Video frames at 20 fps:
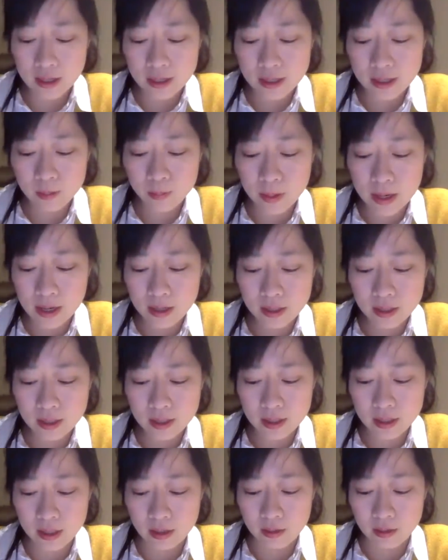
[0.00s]
this
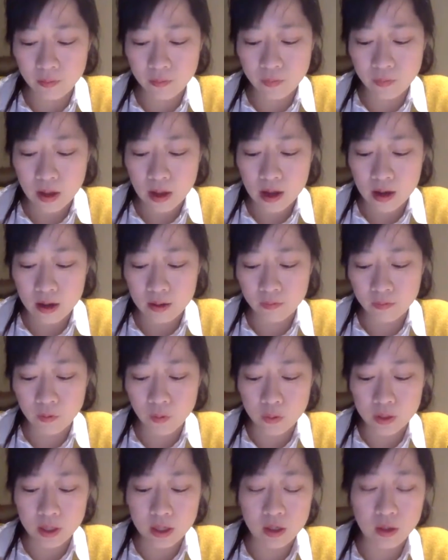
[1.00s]
policy
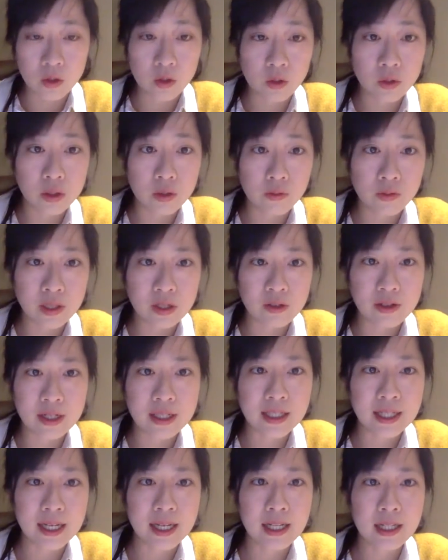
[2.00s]
for the use of
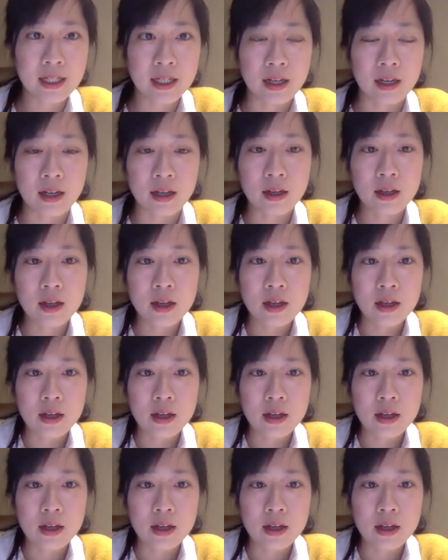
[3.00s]
student data,